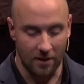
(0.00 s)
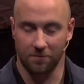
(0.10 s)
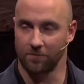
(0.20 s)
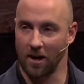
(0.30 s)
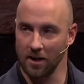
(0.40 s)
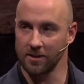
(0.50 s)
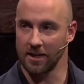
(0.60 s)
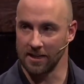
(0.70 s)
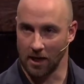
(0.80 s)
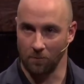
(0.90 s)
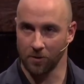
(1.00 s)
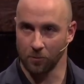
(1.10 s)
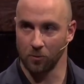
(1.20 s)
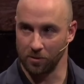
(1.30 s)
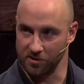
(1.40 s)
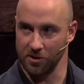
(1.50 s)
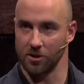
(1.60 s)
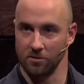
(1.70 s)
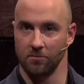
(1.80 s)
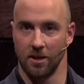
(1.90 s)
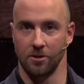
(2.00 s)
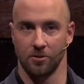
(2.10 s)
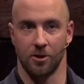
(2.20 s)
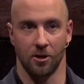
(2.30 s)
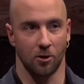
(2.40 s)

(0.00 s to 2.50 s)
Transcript: Find a comfortable position in your chair.